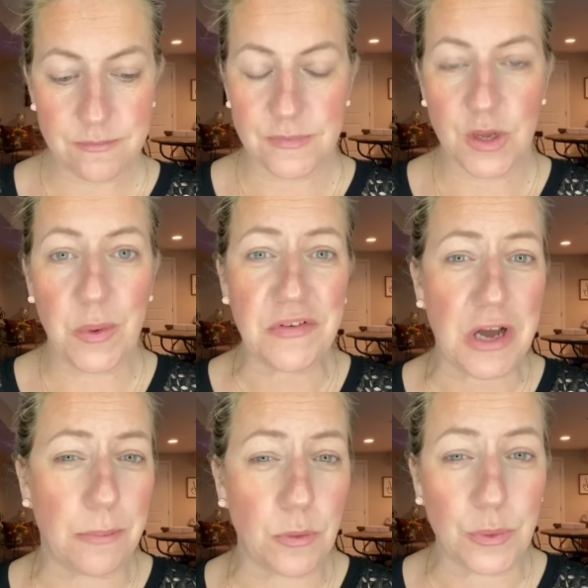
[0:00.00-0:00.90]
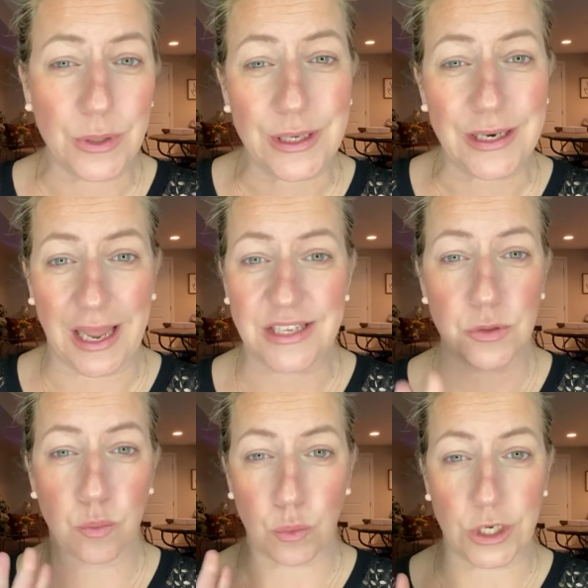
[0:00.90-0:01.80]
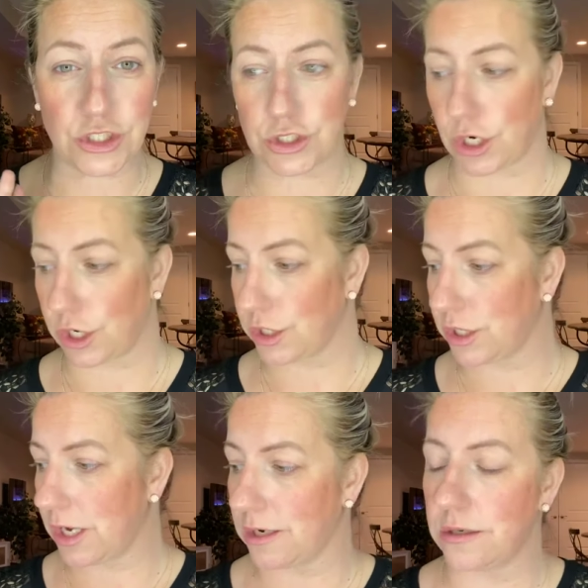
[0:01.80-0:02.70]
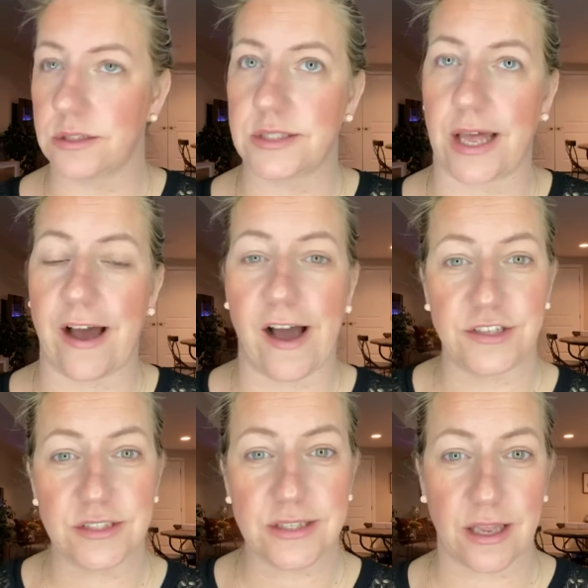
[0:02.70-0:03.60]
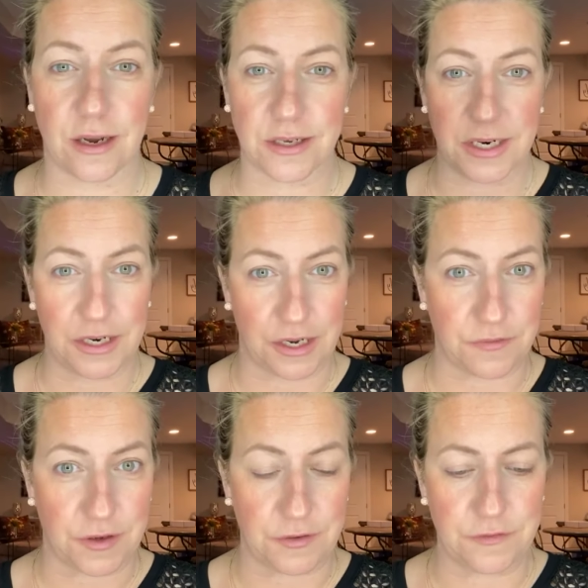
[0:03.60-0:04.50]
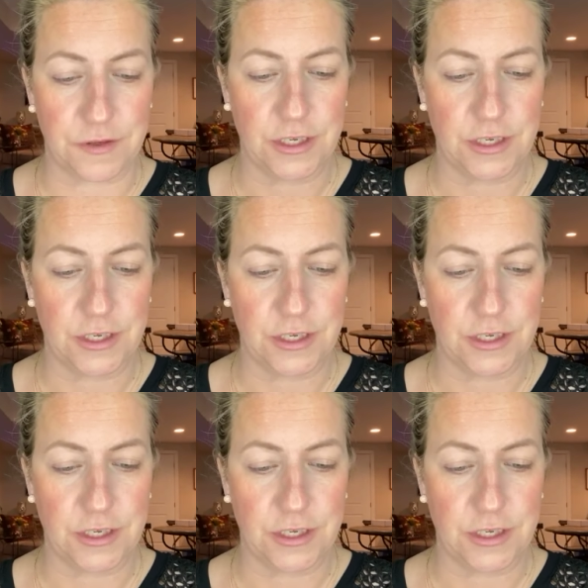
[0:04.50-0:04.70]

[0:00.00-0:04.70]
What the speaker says: We have a couple really nice, rich, dark colors that I just cannot get enough of.